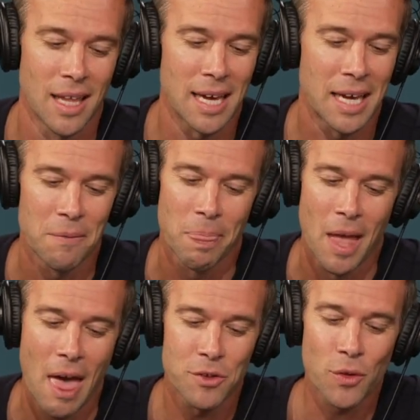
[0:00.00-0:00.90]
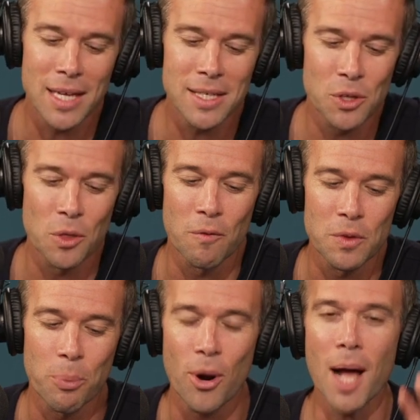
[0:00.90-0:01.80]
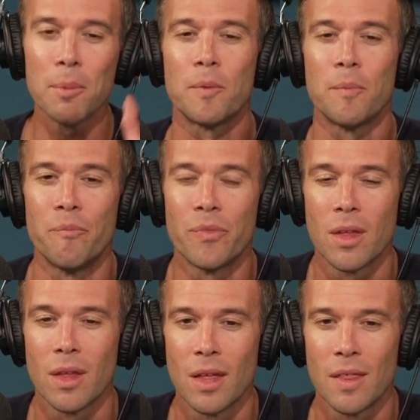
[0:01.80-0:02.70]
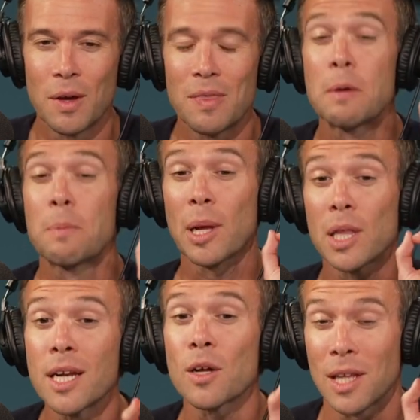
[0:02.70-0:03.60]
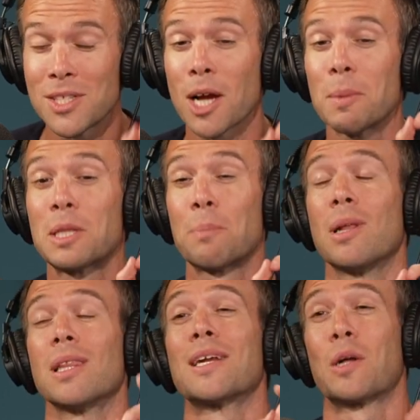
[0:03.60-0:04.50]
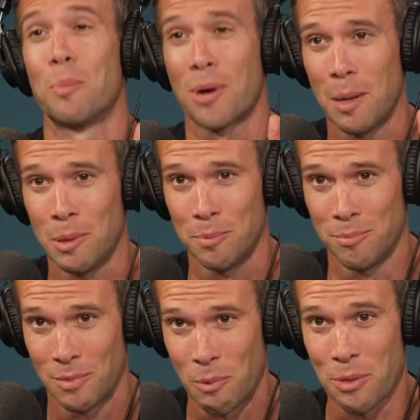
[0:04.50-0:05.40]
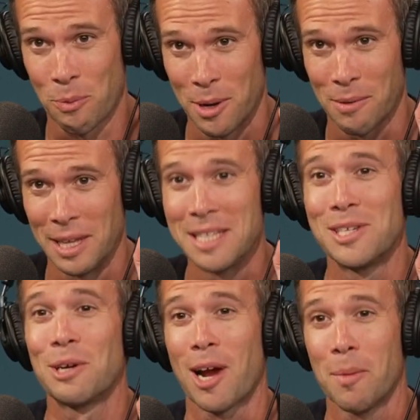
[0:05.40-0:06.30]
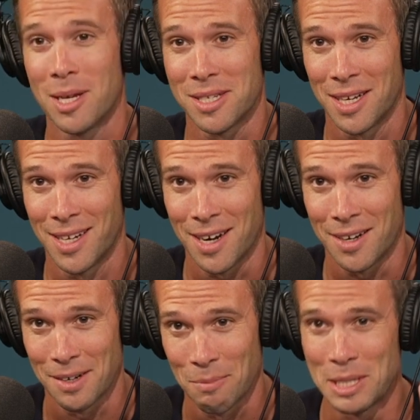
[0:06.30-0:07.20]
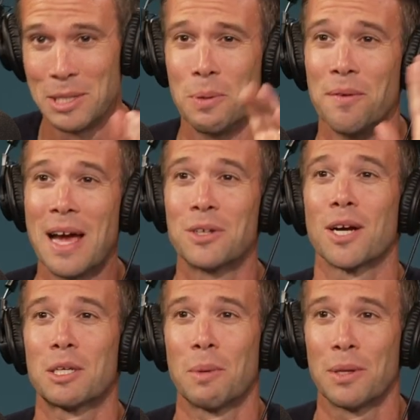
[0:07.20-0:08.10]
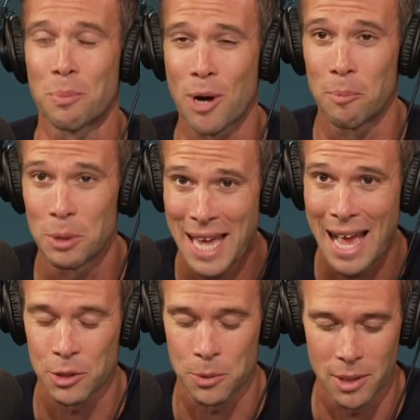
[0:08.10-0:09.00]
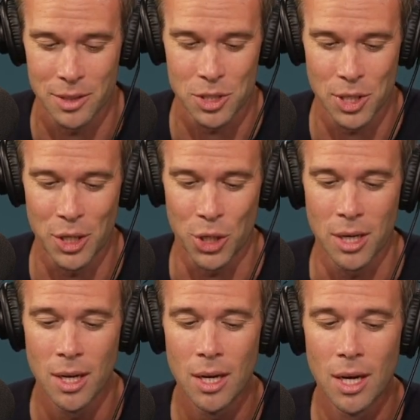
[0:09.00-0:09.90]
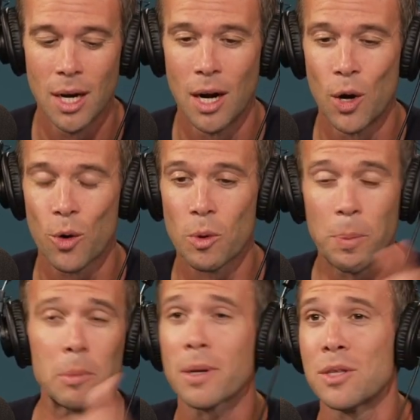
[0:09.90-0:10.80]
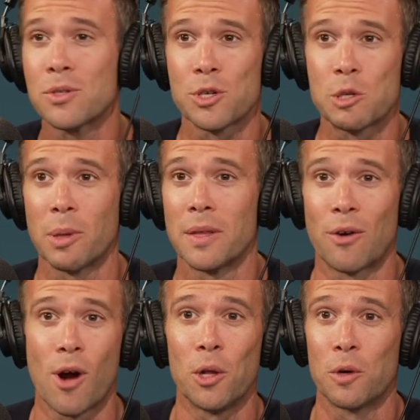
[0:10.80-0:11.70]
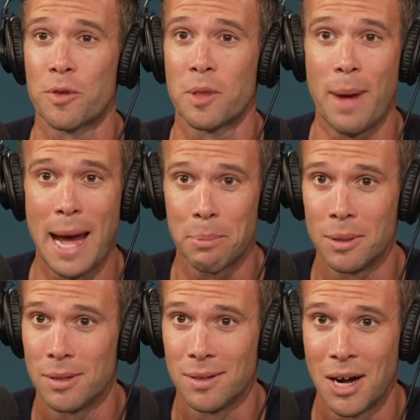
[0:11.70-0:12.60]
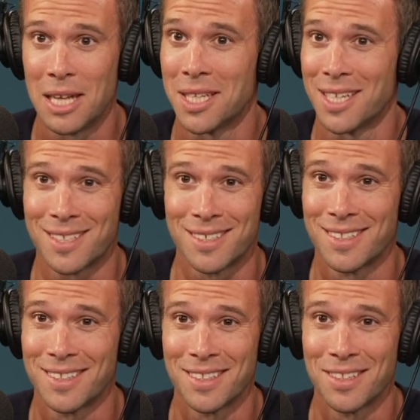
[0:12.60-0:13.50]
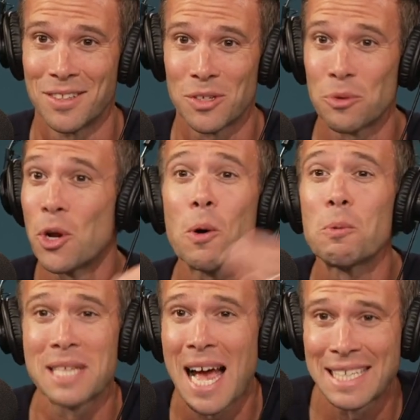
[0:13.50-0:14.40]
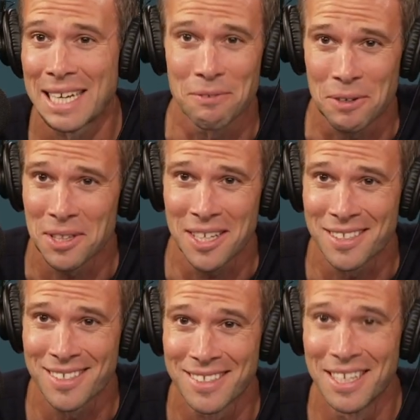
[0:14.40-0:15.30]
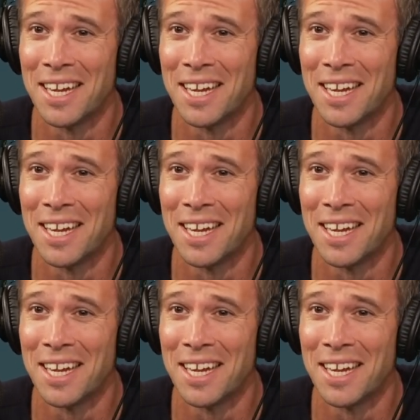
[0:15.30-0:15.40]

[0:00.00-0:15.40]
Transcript: Like, let's talk about the political problem with what Lindsey Graham has done here, since we've now talked about the problem with the actual legislation. Republicans are split and they're all over the map on this. So no one was asking for this.